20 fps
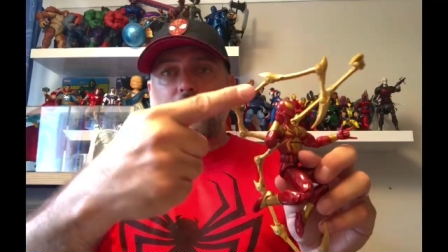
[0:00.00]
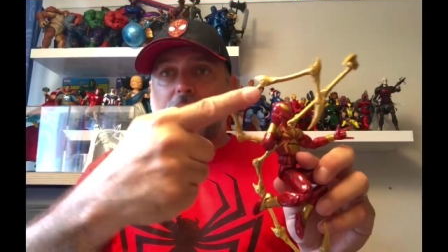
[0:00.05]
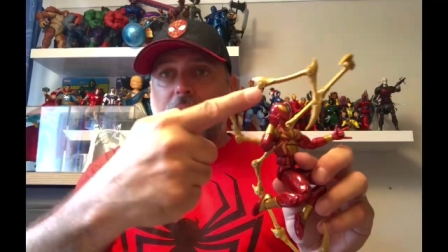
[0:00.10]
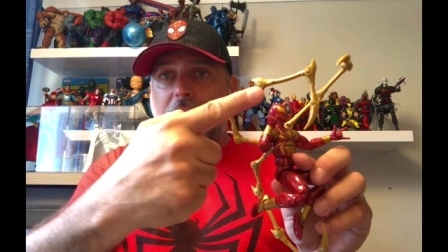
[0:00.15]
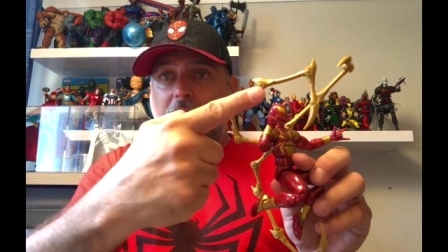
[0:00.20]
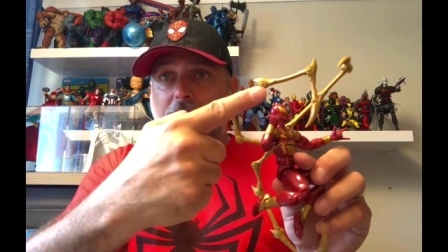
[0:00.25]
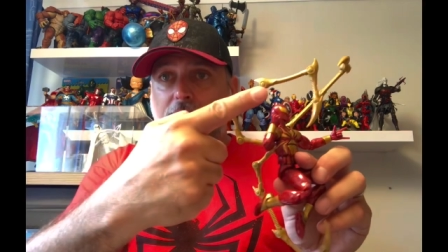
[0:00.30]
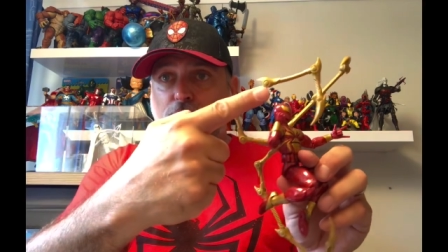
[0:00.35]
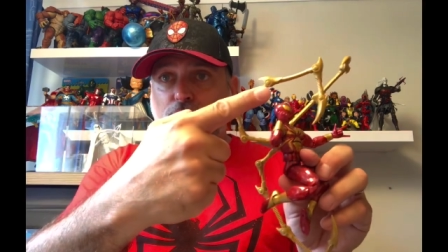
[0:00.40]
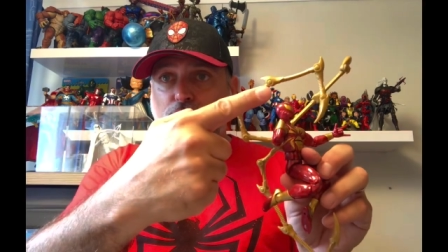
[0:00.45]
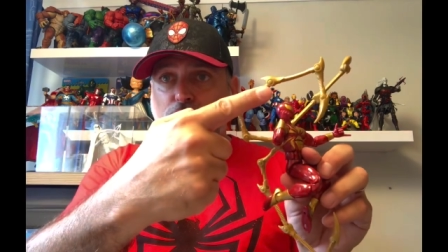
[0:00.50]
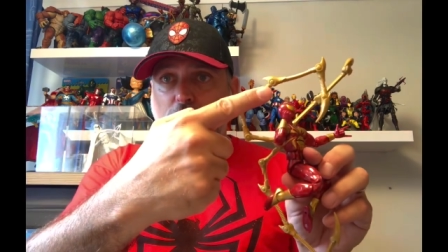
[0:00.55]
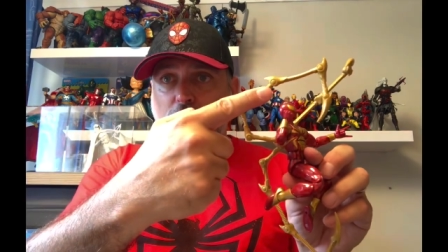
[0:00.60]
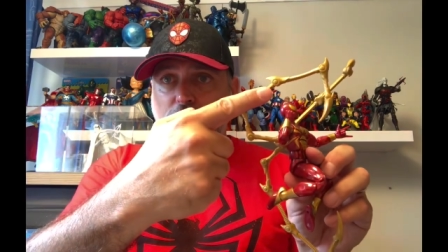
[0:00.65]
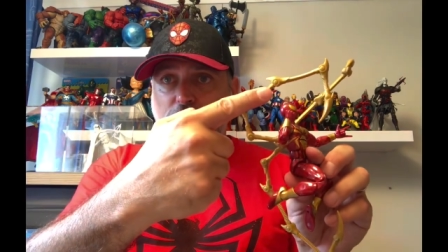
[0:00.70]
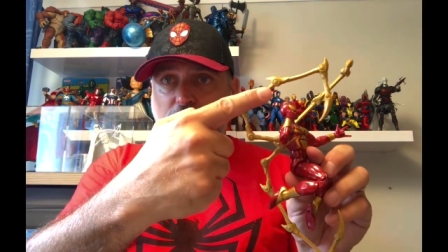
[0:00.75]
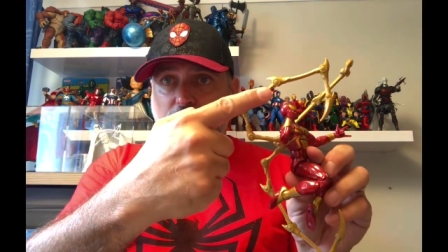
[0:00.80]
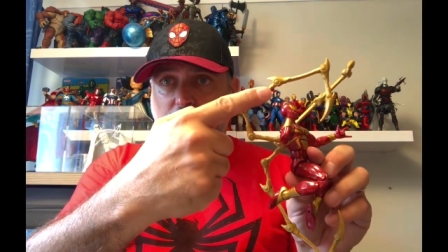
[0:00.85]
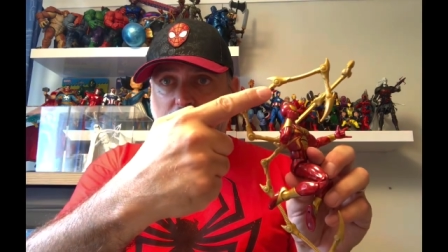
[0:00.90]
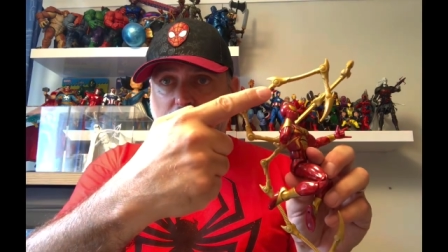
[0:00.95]
an extra
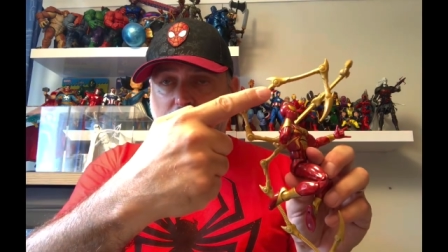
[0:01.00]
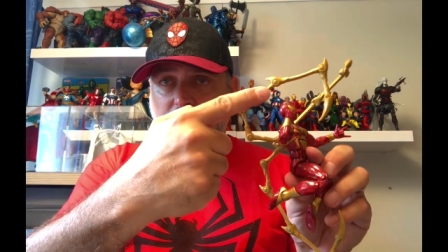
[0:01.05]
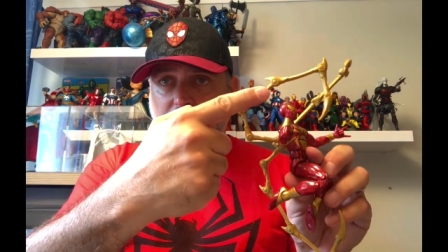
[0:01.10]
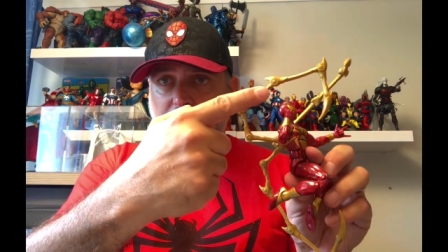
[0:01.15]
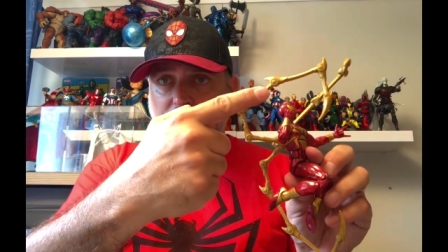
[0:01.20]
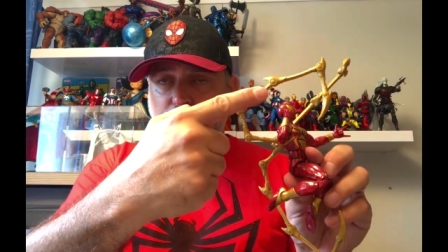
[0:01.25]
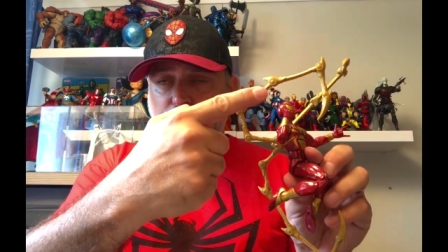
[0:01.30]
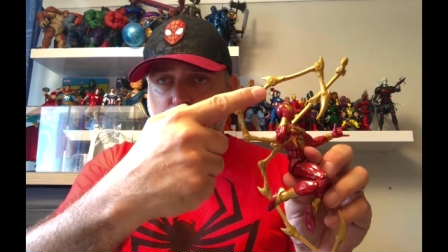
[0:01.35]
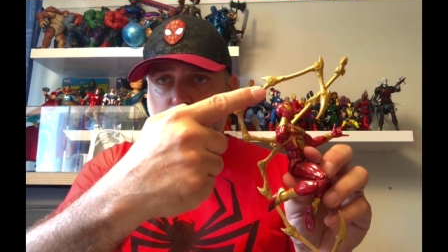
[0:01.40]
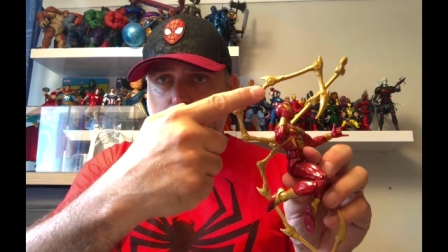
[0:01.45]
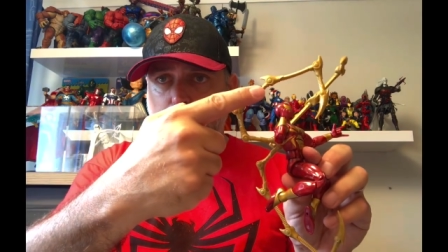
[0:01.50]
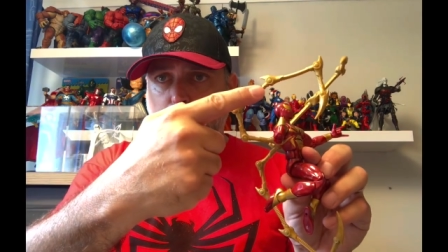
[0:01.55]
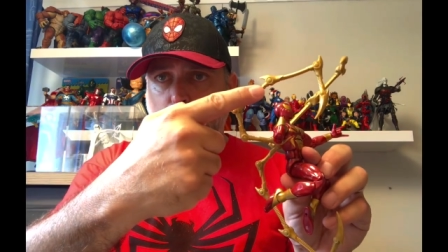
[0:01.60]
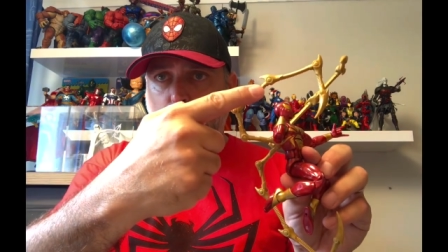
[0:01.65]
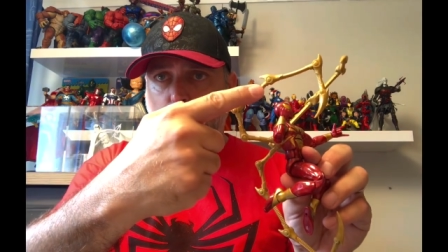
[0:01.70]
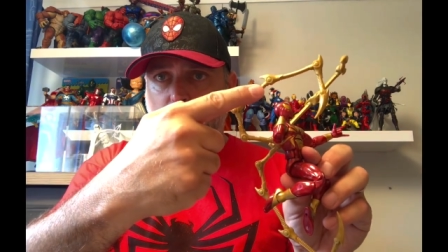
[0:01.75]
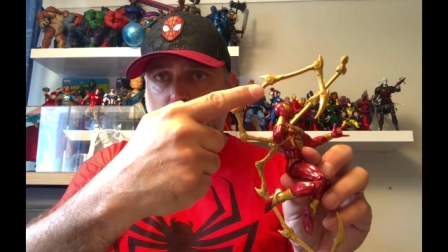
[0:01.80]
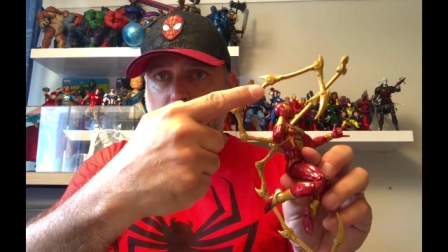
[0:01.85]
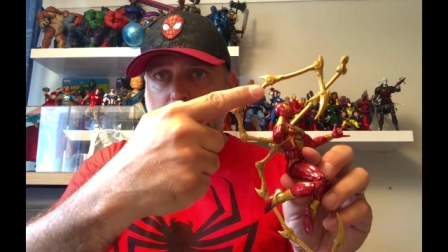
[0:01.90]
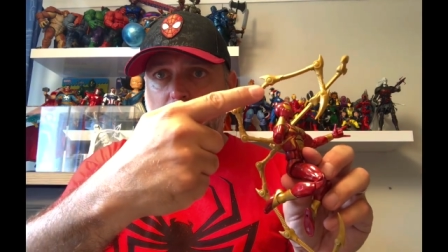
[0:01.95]
articulation
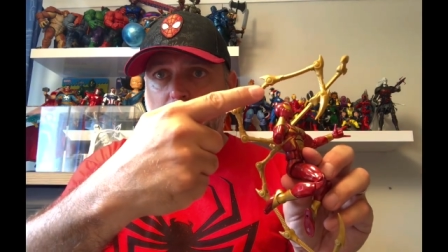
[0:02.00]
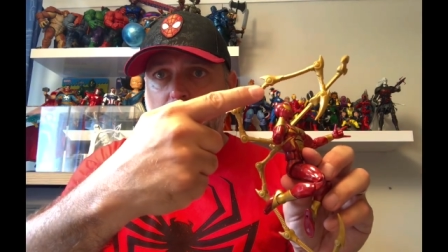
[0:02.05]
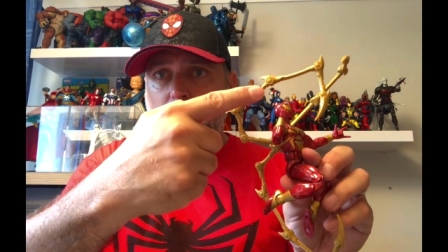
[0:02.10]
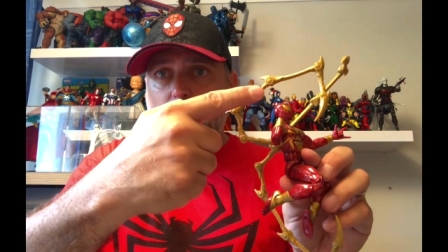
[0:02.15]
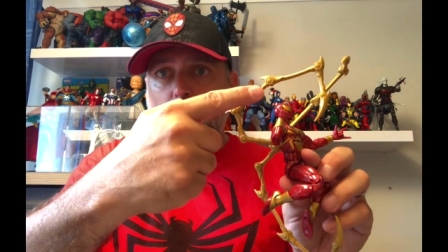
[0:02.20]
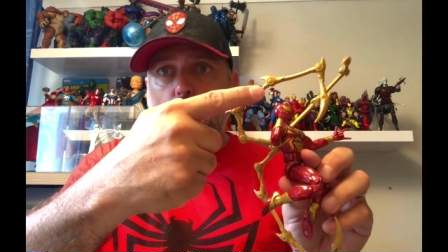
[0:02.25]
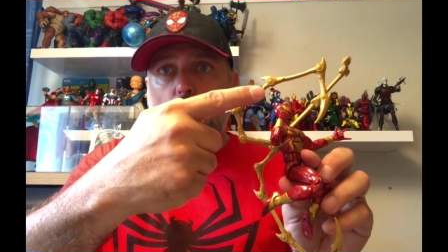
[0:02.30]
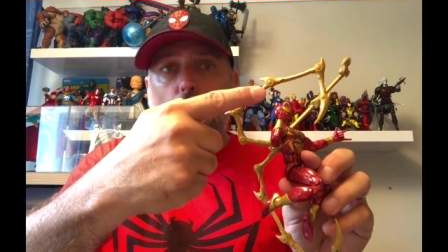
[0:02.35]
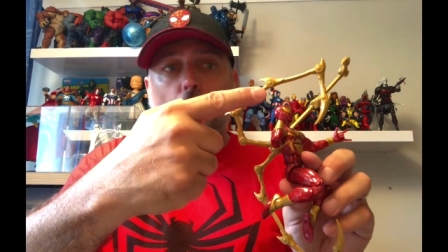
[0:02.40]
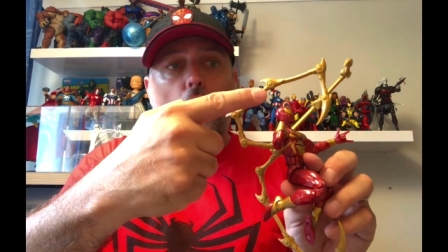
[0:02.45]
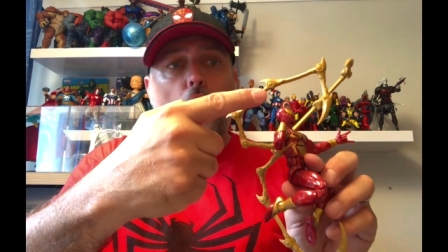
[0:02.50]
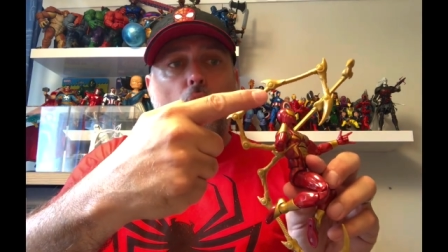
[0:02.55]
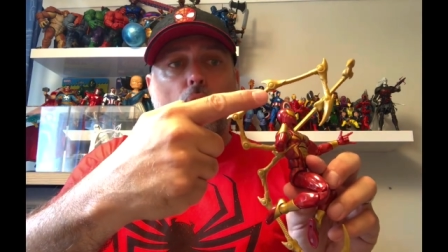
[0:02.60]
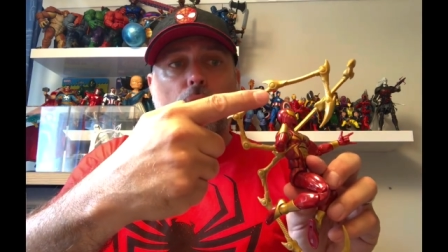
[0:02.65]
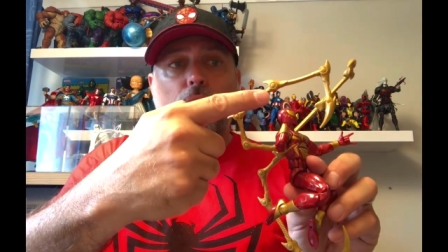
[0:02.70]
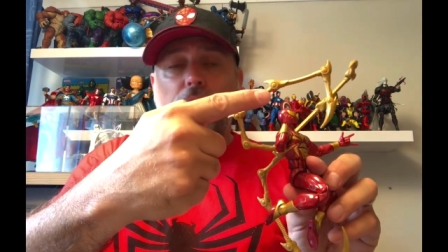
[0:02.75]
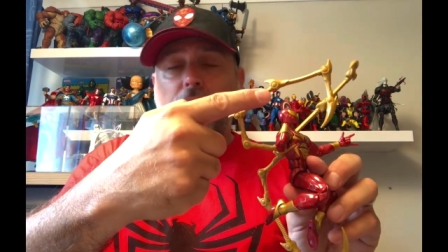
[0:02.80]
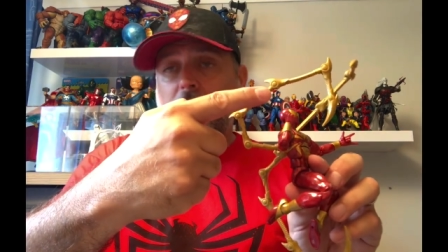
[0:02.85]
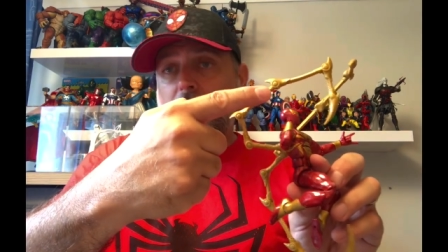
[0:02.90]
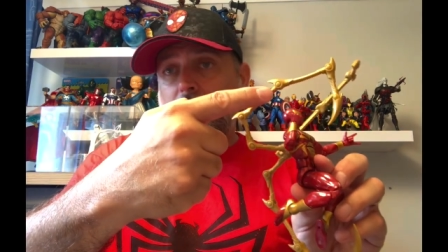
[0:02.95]
point
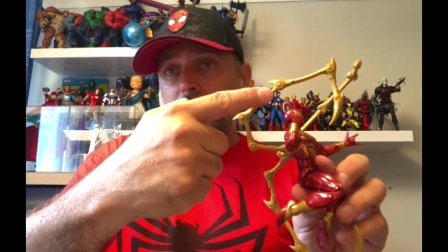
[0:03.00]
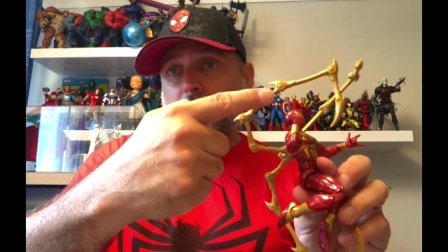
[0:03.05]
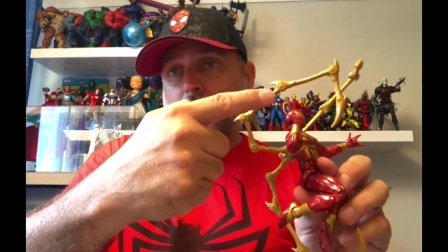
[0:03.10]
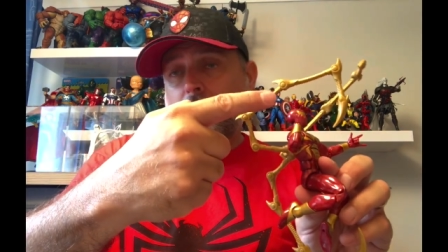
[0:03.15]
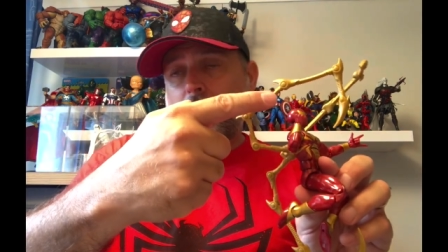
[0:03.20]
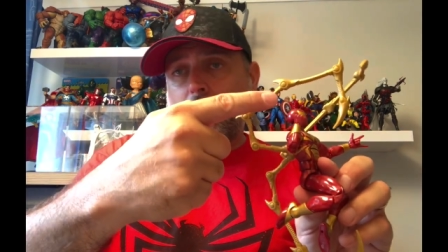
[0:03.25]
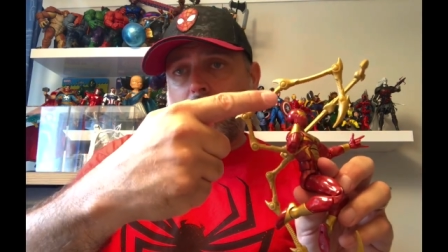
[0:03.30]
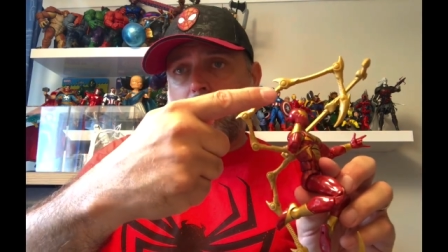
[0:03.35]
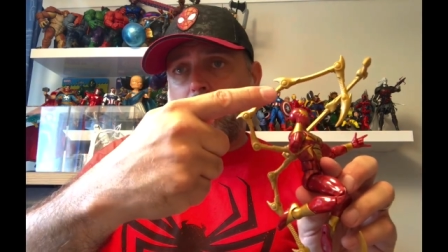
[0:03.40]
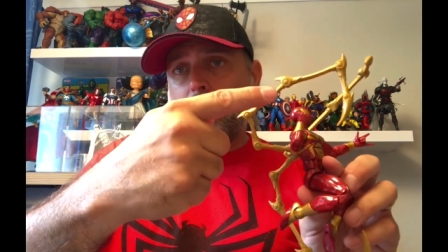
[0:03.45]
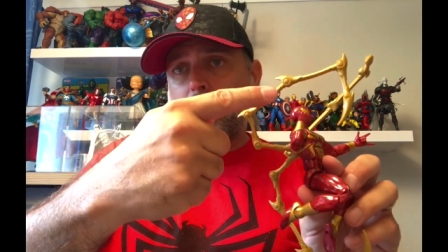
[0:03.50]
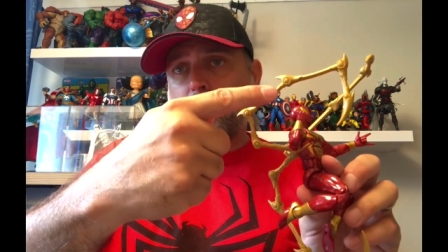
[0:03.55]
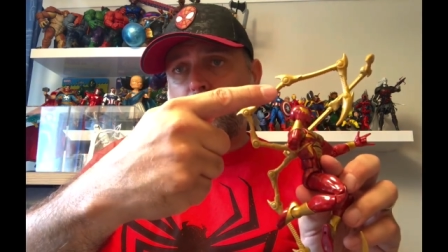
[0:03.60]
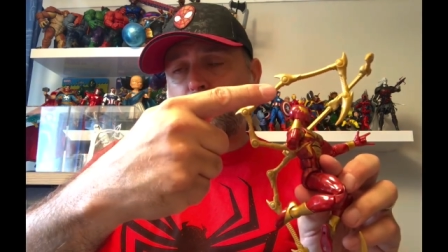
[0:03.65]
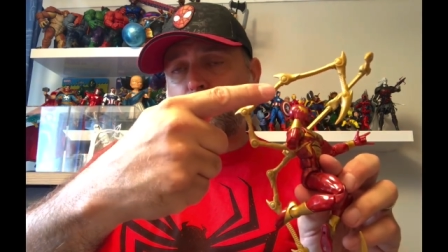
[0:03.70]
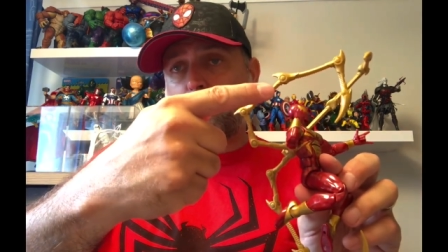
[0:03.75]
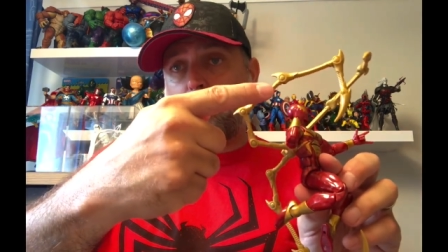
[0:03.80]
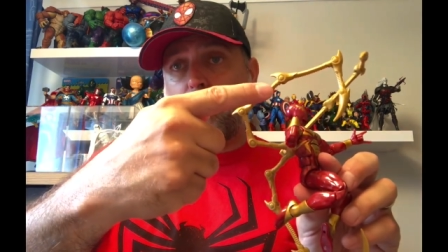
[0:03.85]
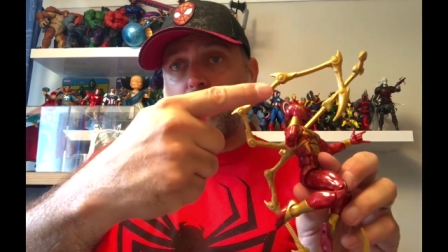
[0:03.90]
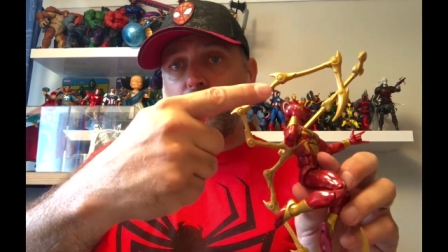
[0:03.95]
on the uh,
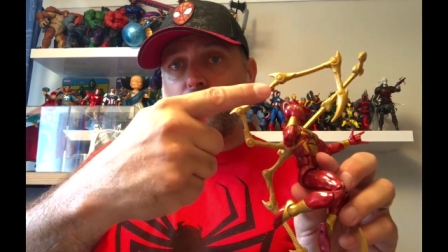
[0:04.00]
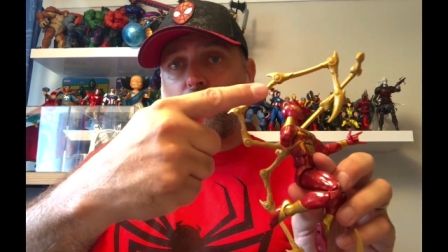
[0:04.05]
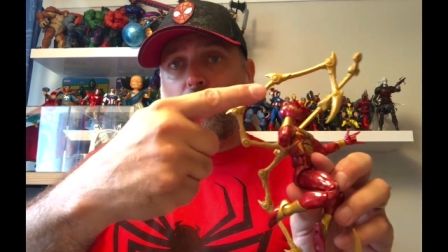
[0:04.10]
spider